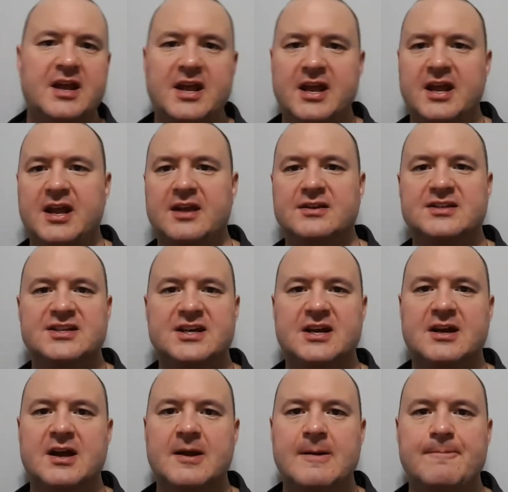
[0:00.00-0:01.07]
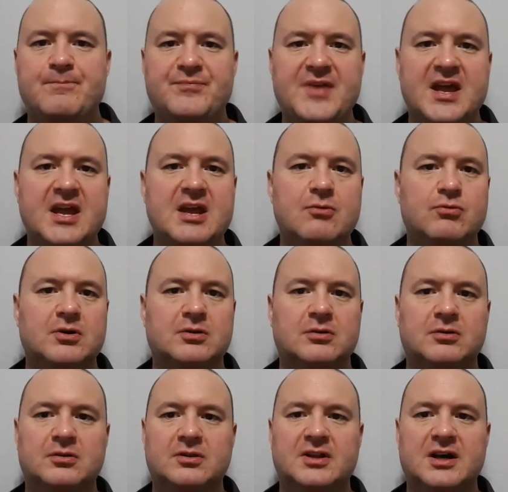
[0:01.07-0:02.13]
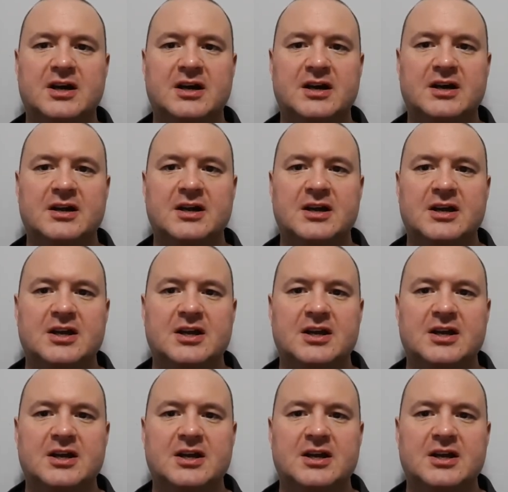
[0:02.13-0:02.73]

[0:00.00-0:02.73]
And they will